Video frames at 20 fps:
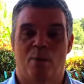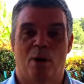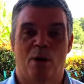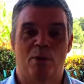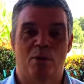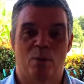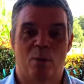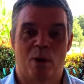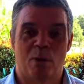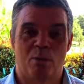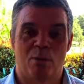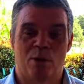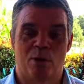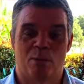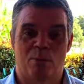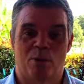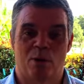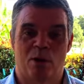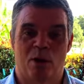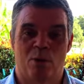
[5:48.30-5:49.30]
point where we can
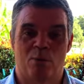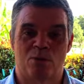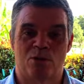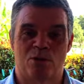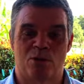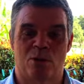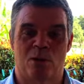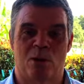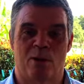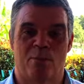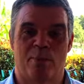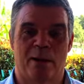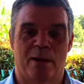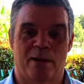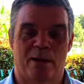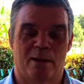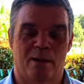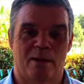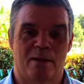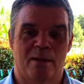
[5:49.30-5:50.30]
put our solar
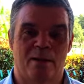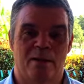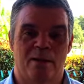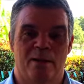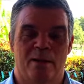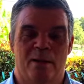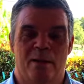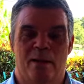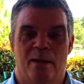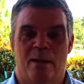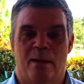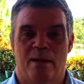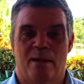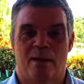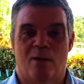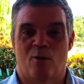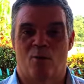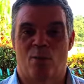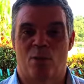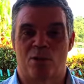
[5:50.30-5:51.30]
panel. And
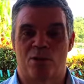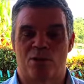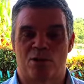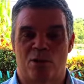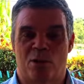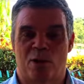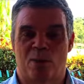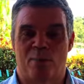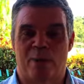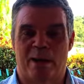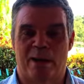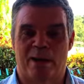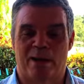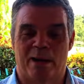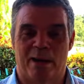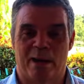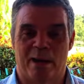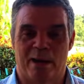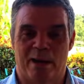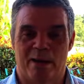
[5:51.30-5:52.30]
I'll put the solar
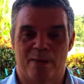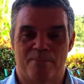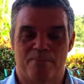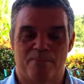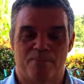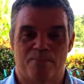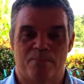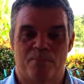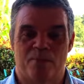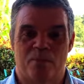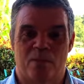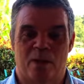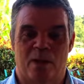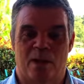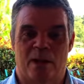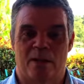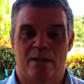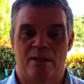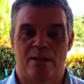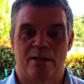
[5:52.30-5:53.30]
panel there,
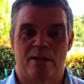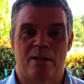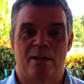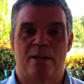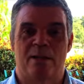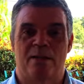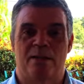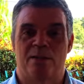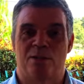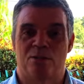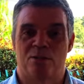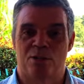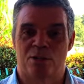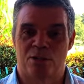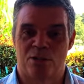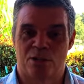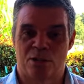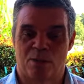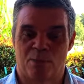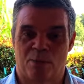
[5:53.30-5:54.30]
and it does
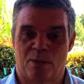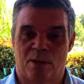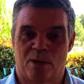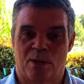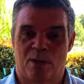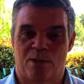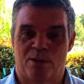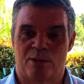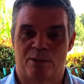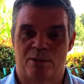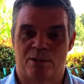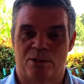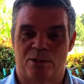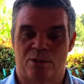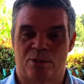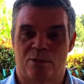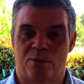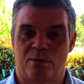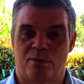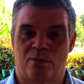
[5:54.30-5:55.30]
stop a lot of the
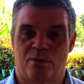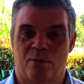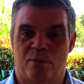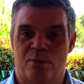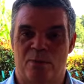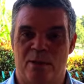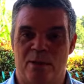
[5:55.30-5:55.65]
sun from